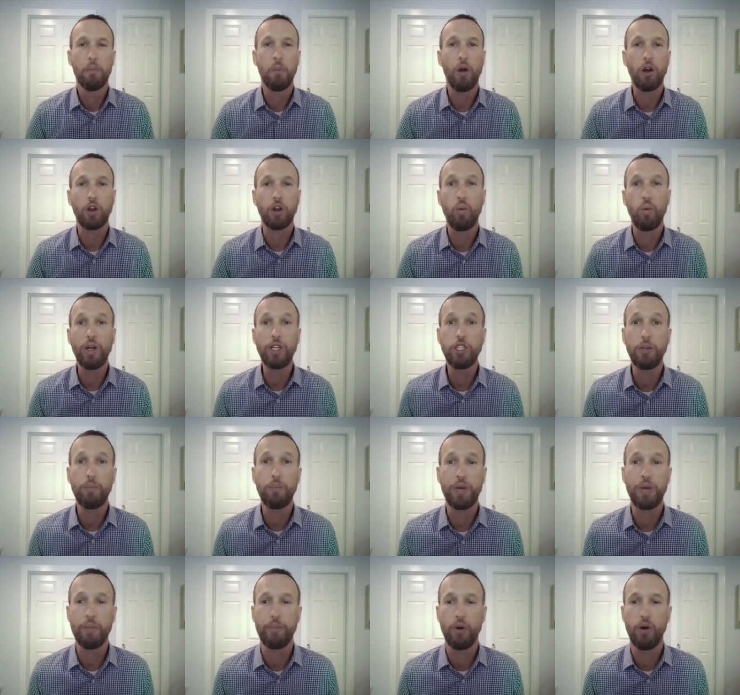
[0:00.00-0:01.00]
Mark, what should
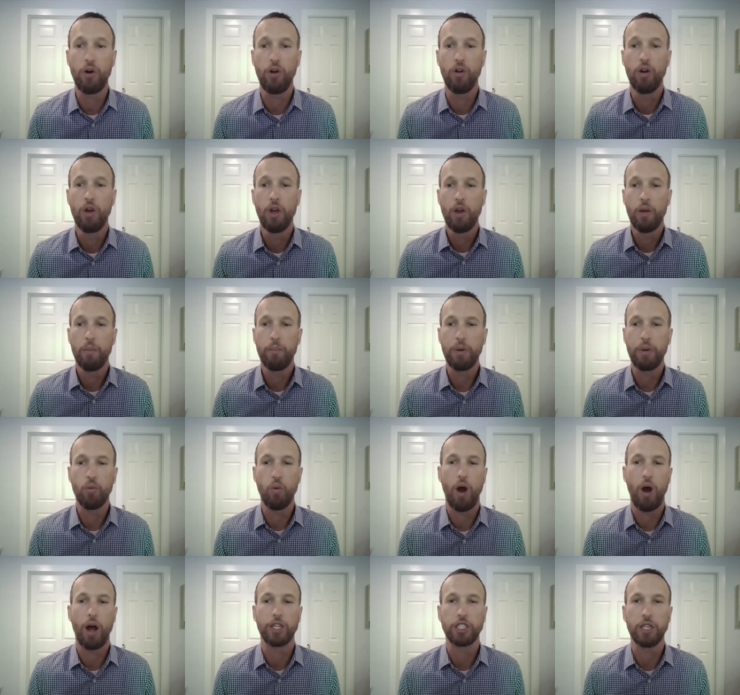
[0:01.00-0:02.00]
people be
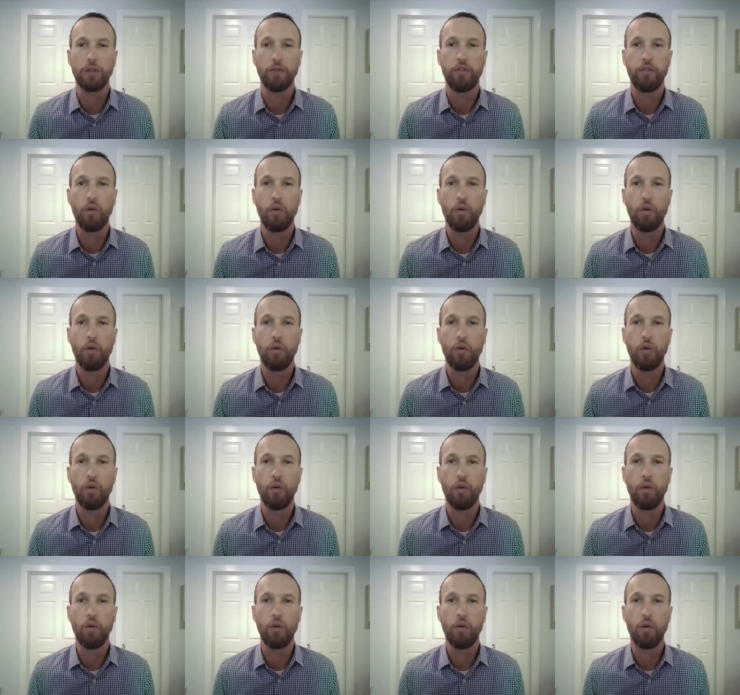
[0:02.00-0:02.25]
watching